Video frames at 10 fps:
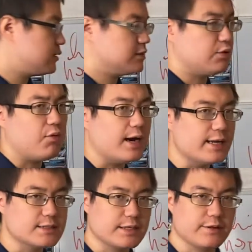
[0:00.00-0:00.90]
So why
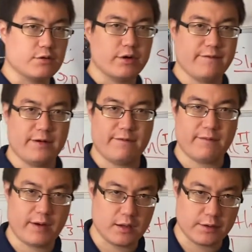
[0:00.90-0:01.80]
isn't the derivative of
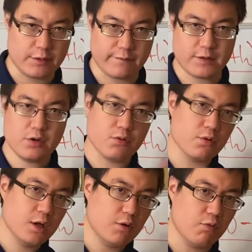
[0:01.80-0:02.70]
ln of
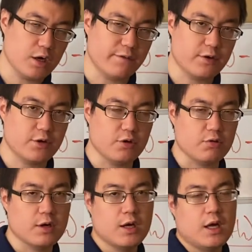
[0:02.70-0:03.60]
2 1 over 2?